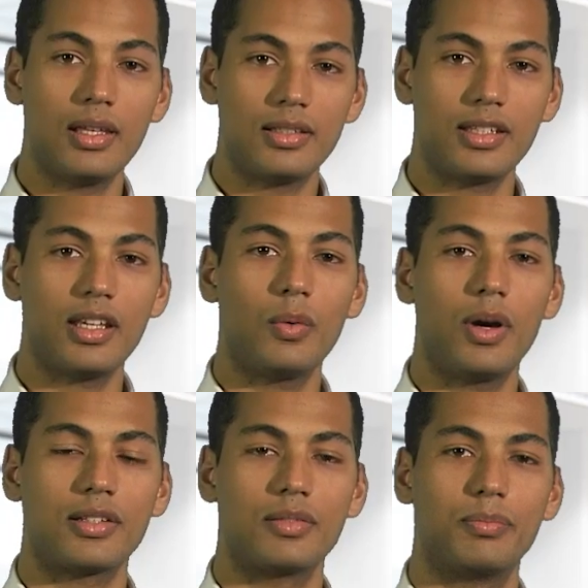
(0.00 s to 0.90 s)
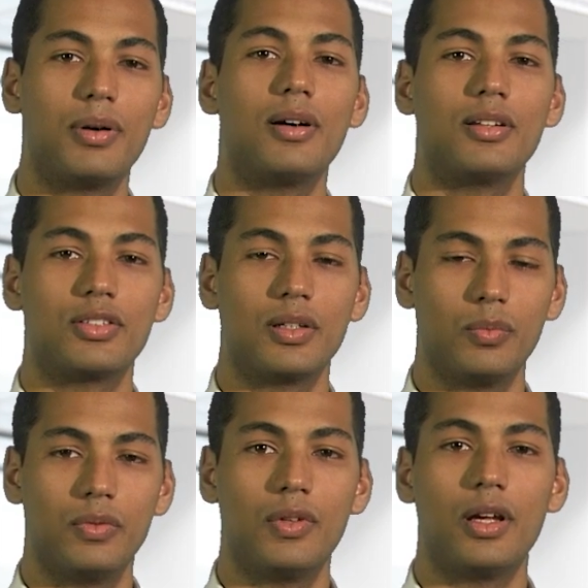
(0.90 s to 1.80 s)
CA works in partnership
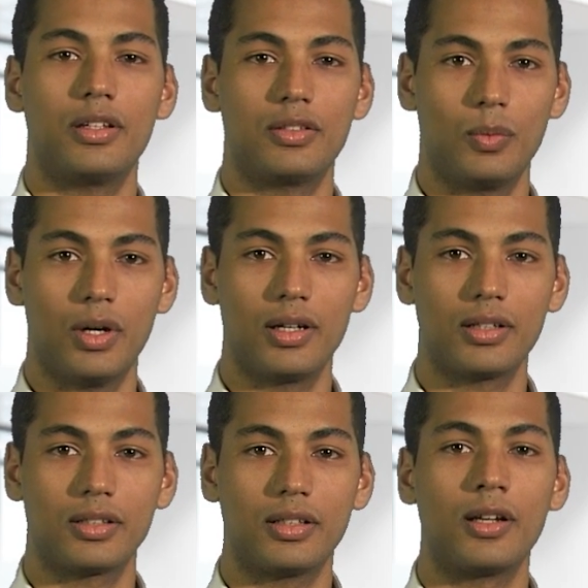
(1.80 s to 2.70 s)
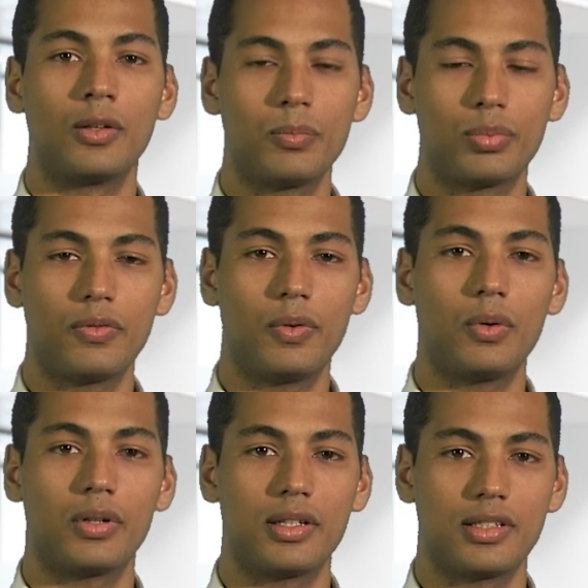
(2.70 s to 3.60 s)
with Learning to Work, a non-profit
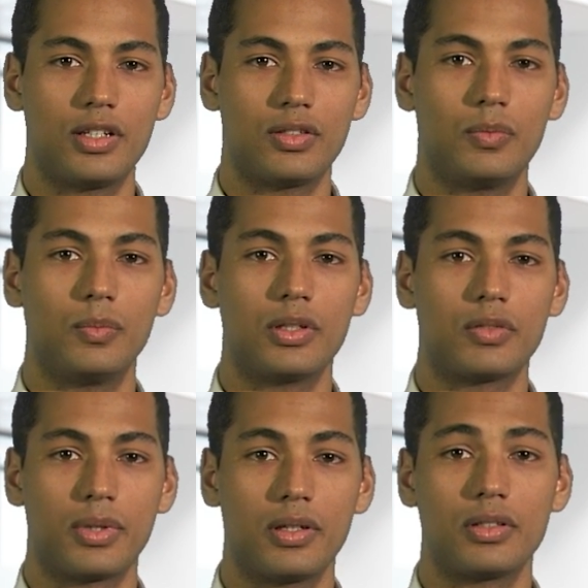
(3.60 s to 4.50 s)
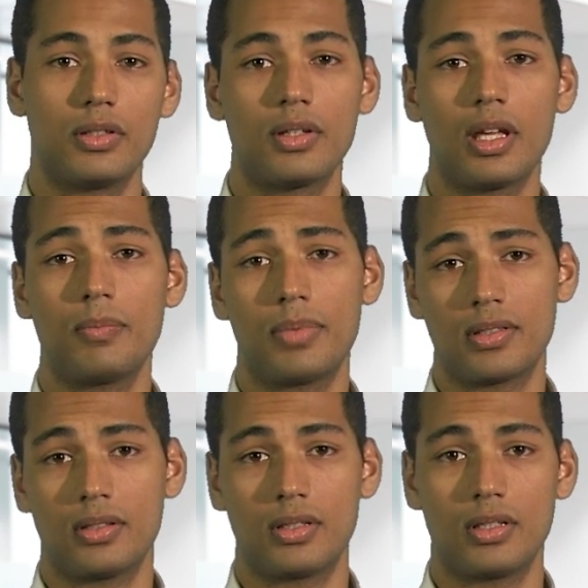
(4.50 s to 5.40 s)
organisation which brings UK
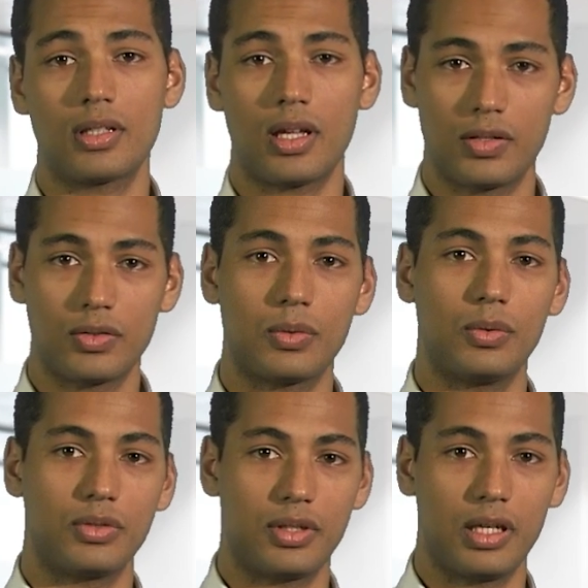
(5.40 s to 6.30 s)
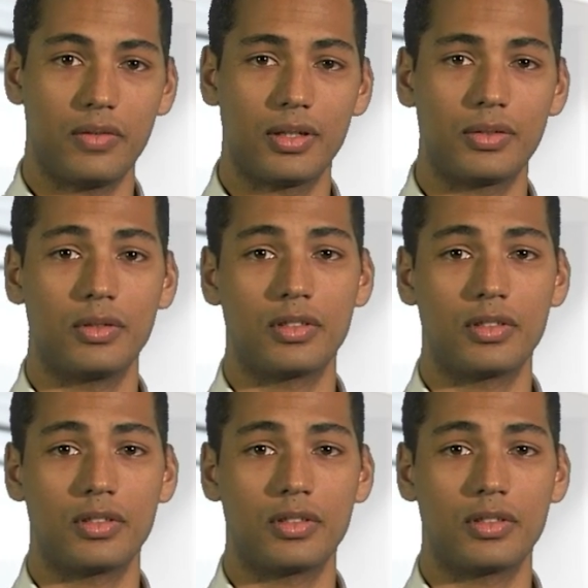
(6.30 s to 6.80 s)
businesses and schools together to